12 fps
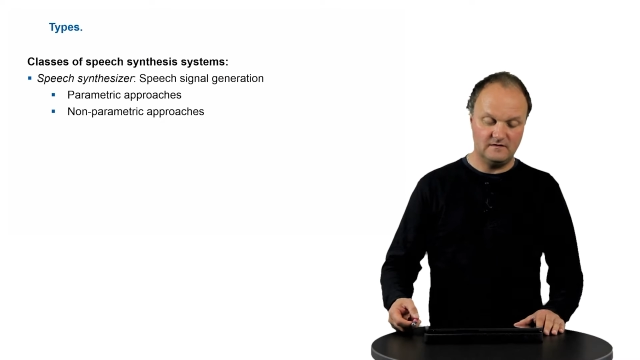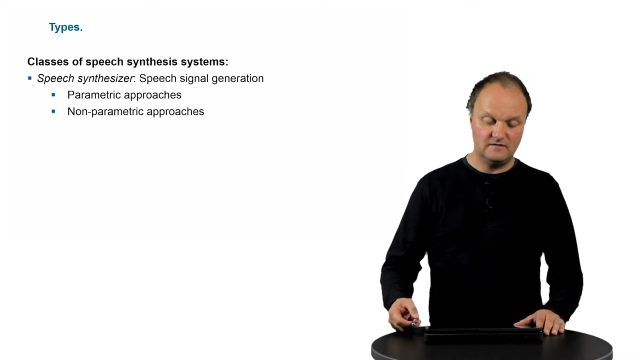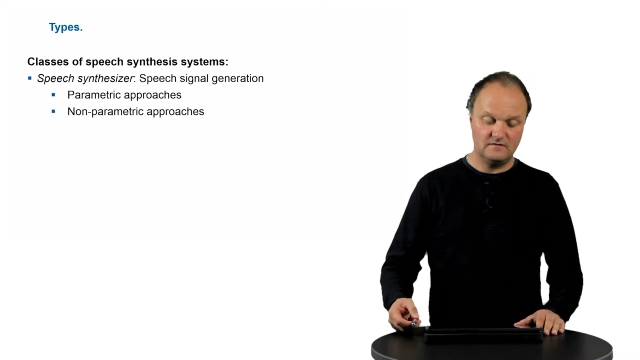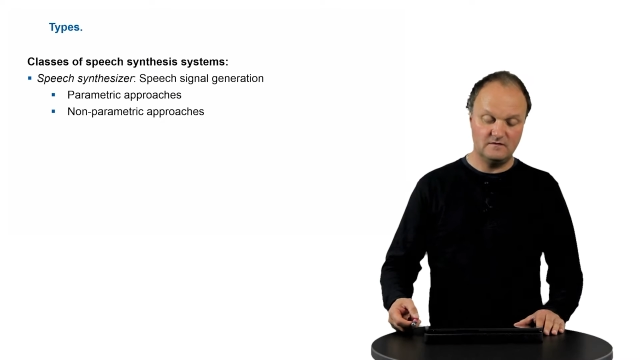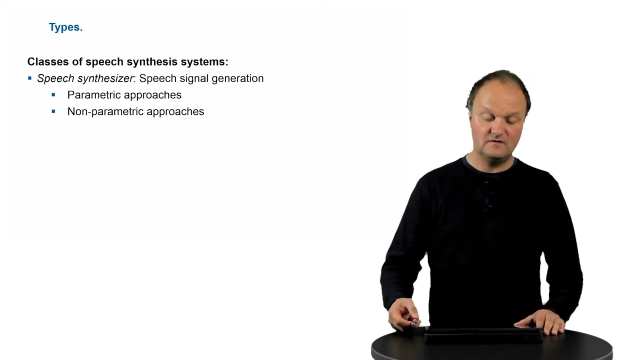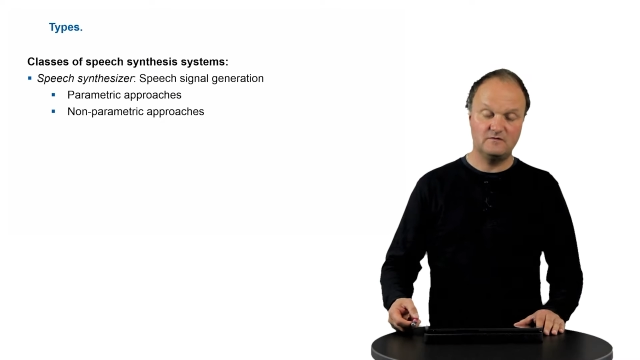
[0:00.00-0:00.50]

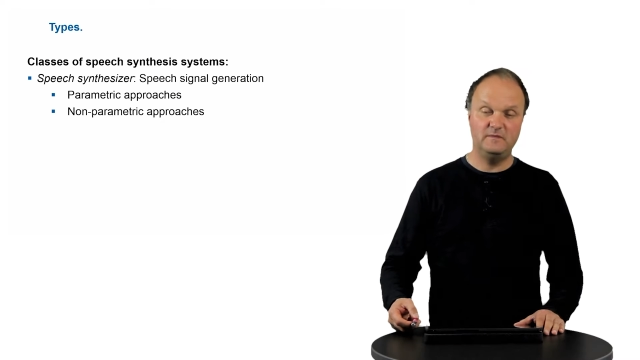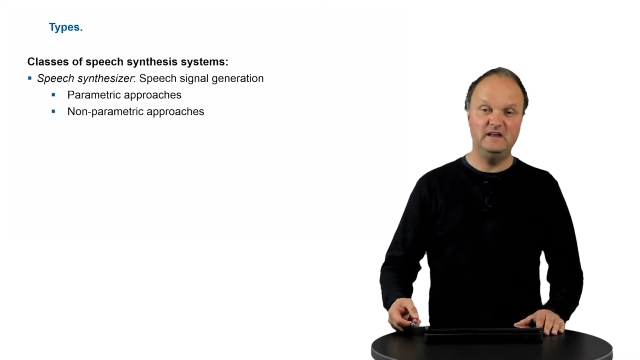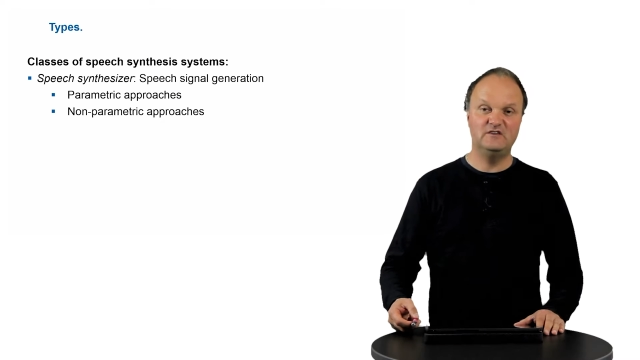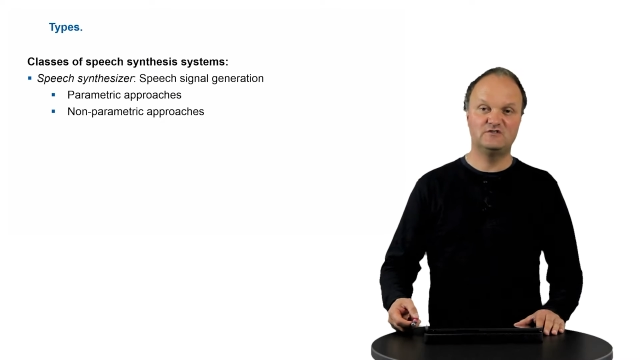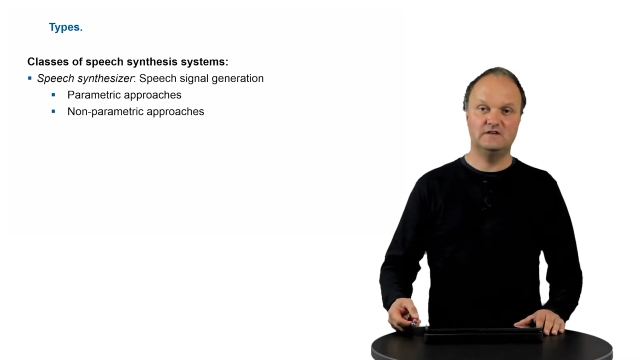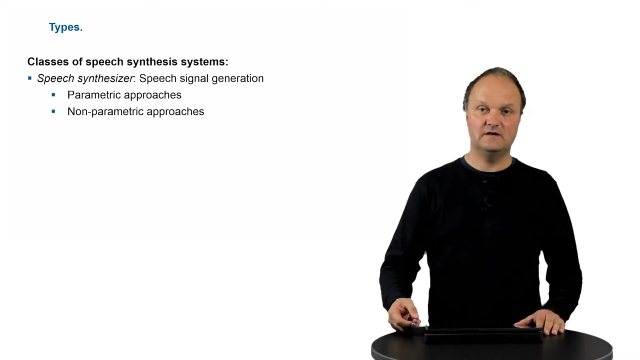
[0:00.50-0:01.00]
is the
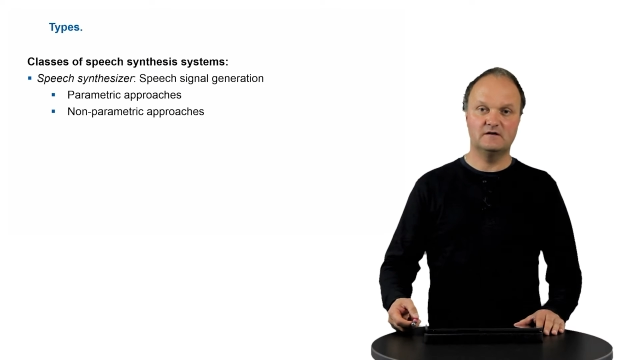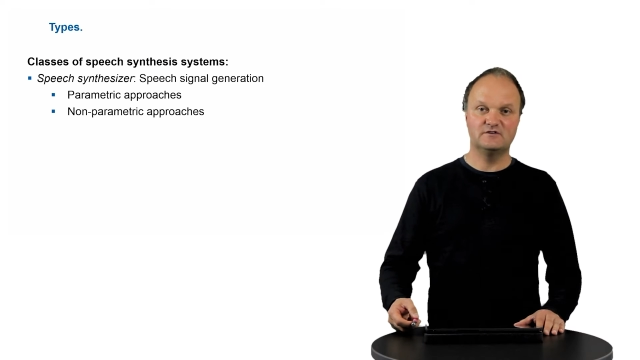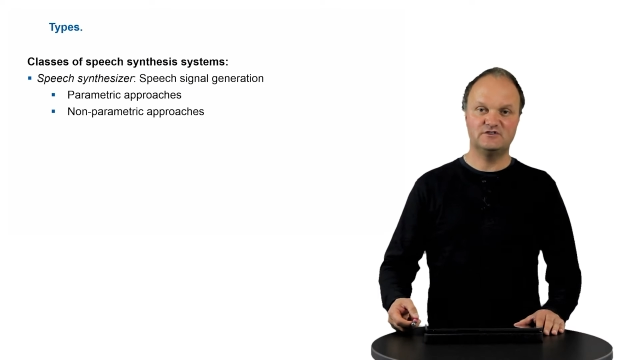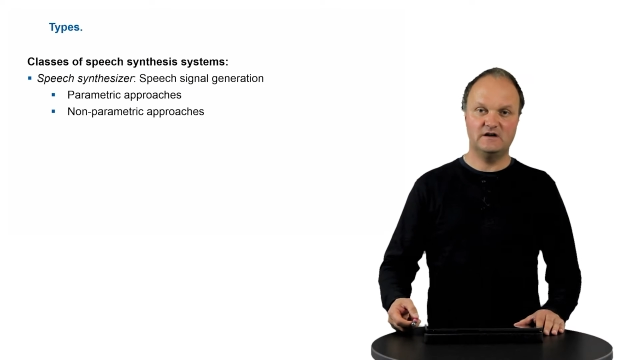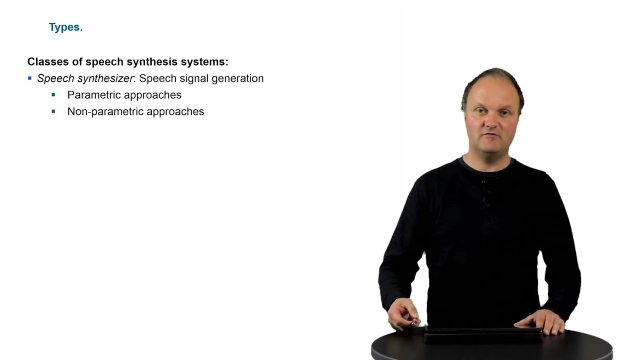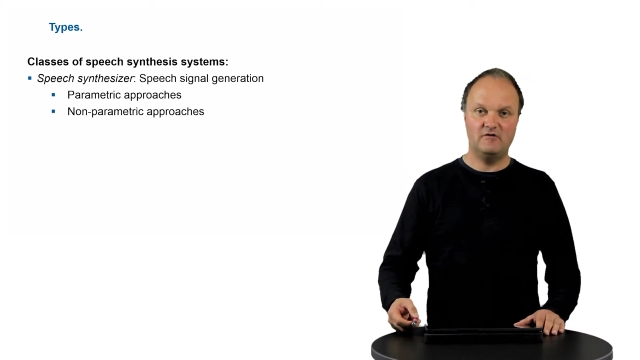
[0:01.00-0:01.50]
speech signal
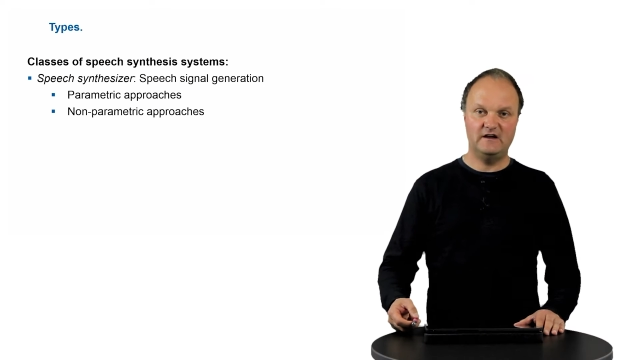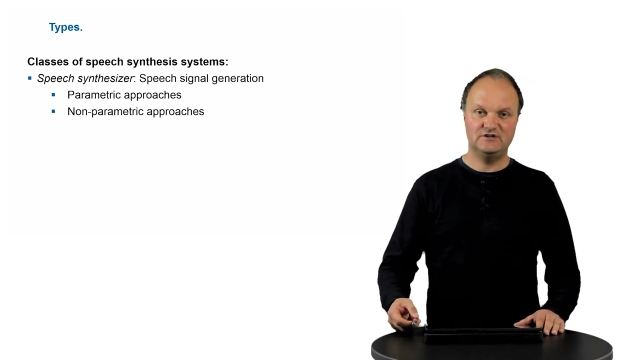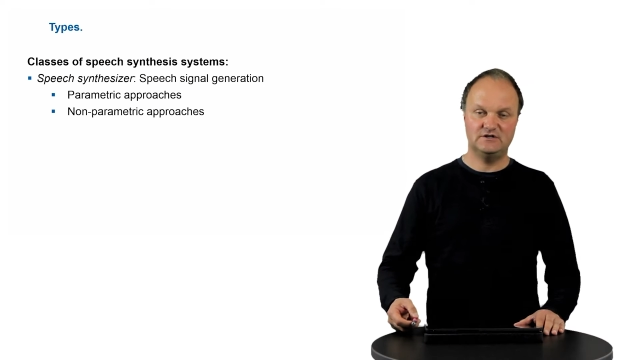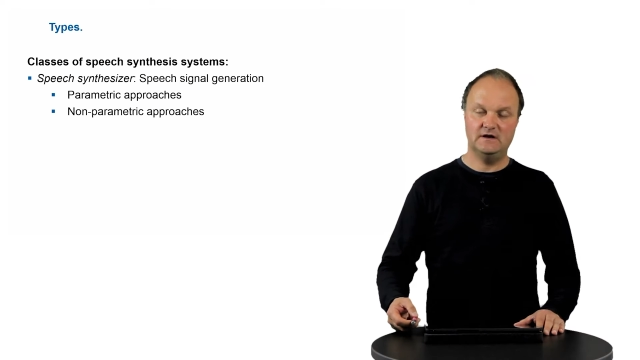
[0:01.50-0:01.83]
generation.